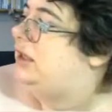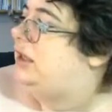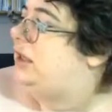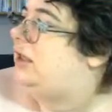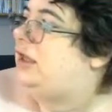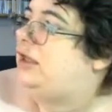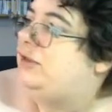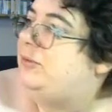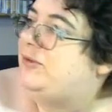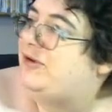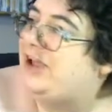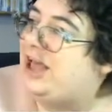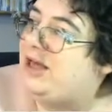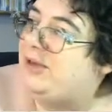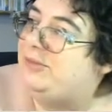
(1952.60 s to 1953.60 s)
Can you bring
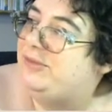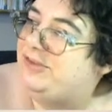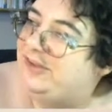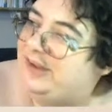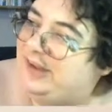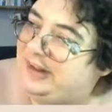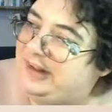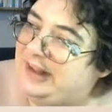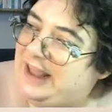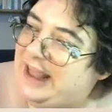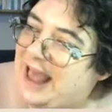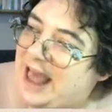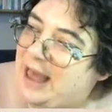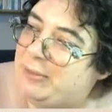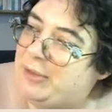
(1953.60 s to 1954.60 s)
it up? Do you see
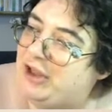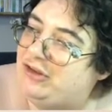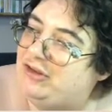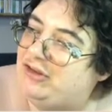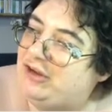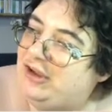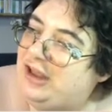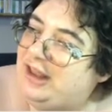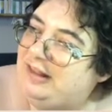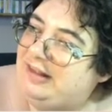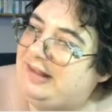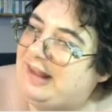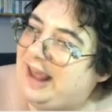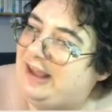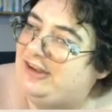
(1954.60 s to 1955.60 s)
how much
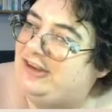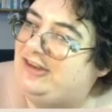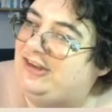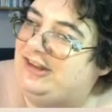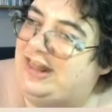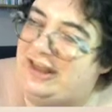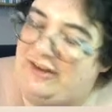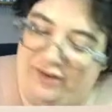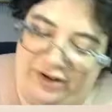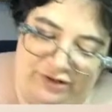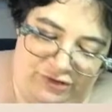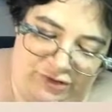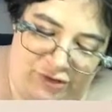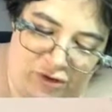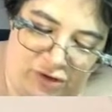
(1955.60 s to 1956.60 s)
texture there
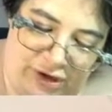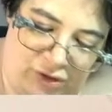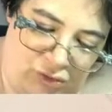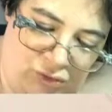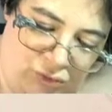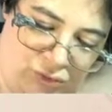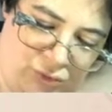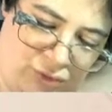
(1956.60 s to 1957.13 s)
is on it all?